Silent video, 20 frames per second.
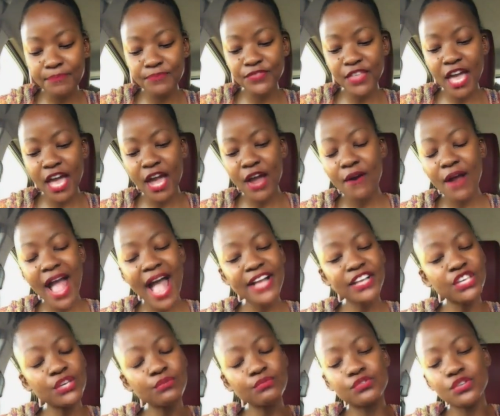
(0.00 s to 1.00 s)
there
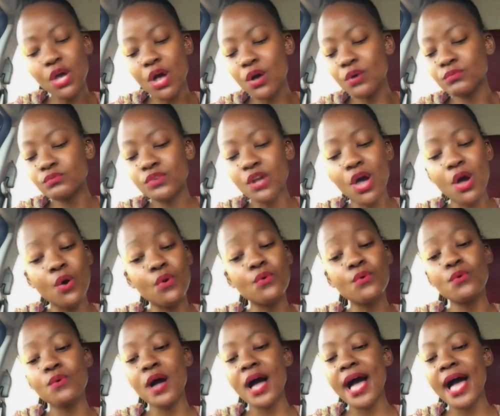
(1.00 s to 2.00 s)
and you don't know
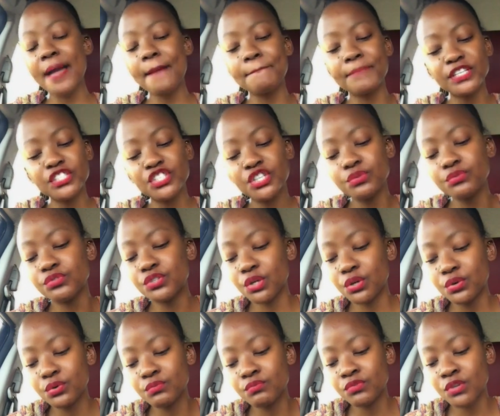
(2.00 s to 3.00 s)
why, but you do
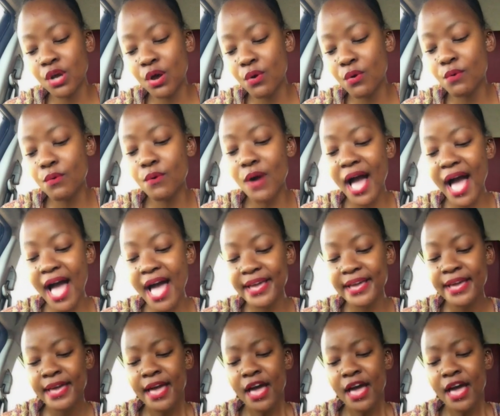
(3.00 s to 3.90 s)
know why.